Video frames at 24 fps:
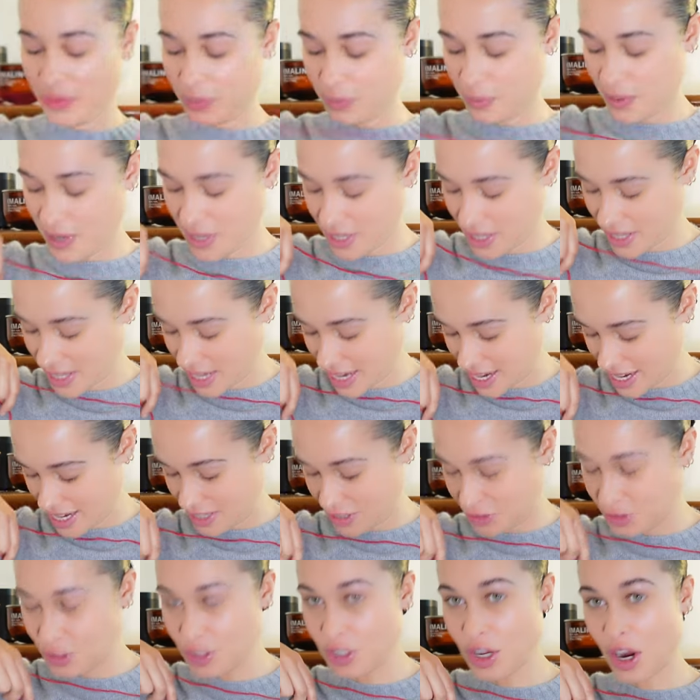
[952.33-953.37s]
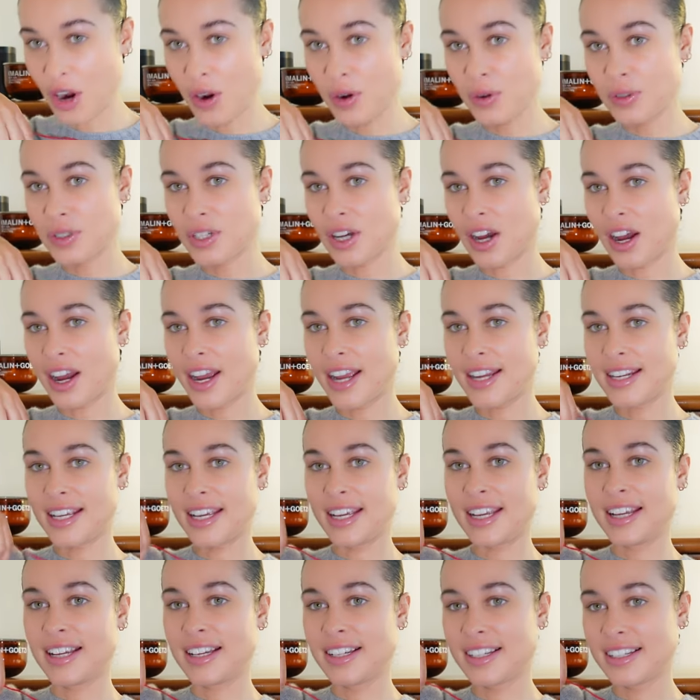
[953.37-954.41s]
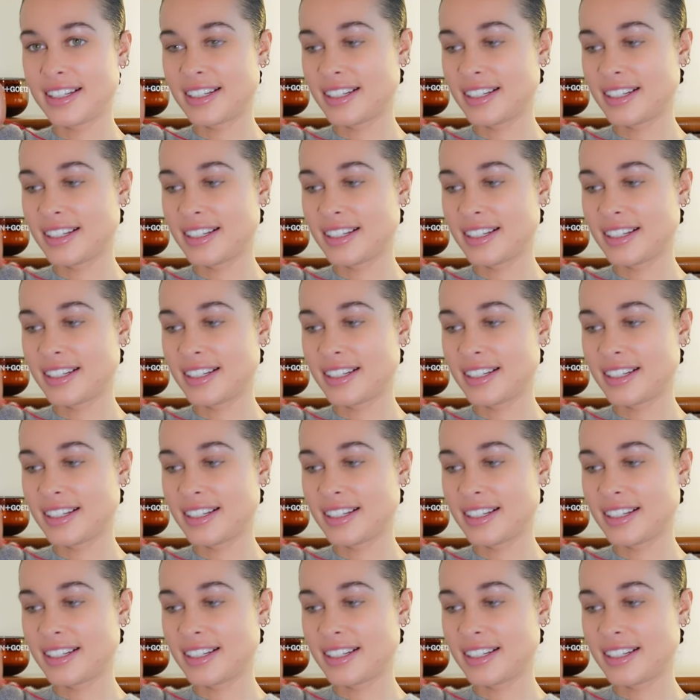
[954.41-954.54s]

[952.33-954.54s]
but that is so tiny.